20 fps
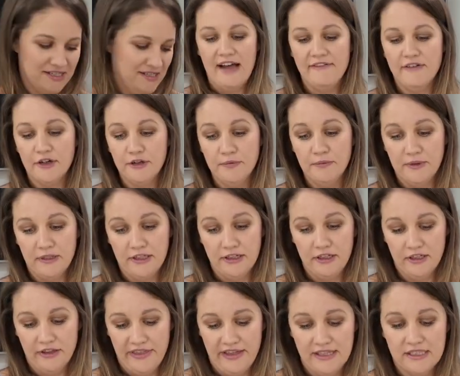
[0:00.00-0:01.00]
I've heard really
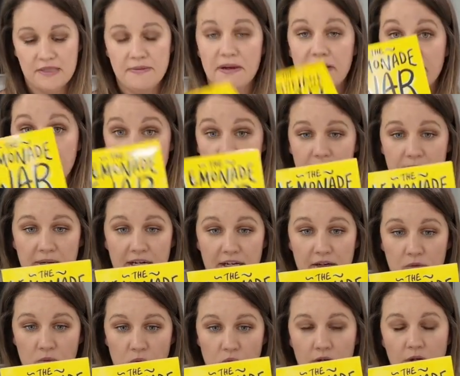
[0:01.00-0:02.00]
good things about the
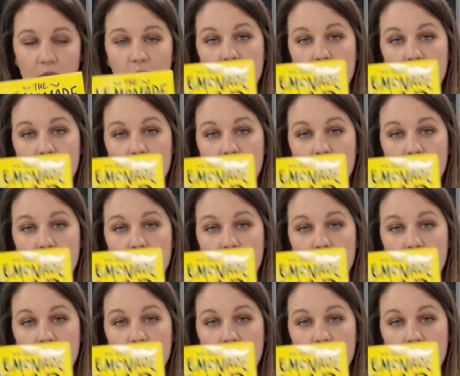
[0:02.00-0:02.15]
Lemonade War.